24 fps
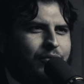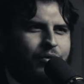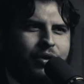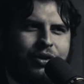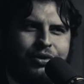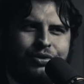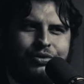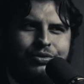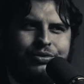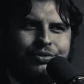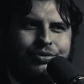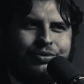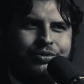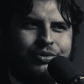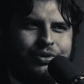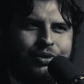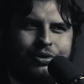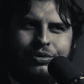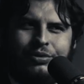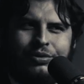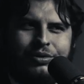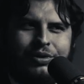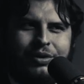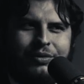Or you
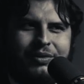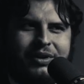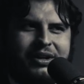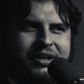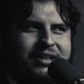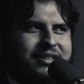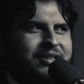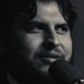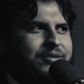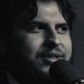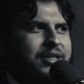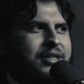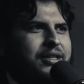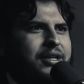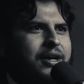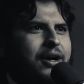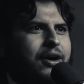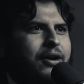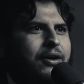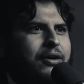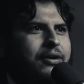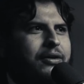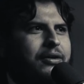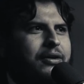don't know what it is? I was like,
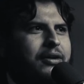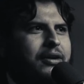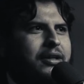no.